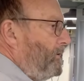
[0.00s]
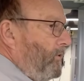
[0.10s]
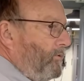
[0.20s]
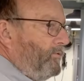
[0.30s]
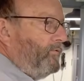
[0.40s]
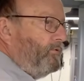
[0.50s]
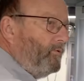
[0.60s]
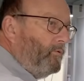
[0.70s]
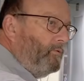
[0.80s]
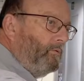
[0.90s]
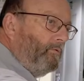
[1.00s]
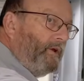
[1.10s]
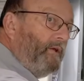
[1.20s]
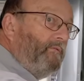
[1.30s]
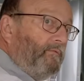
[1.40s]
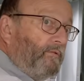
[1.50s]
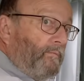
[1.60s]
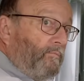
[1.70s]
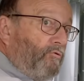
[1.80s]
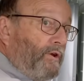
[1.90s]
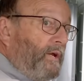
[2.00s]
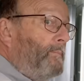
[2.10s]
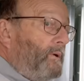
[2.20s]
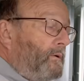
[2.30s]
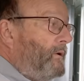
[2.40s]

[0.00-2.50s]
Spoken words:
Goes to green from cream,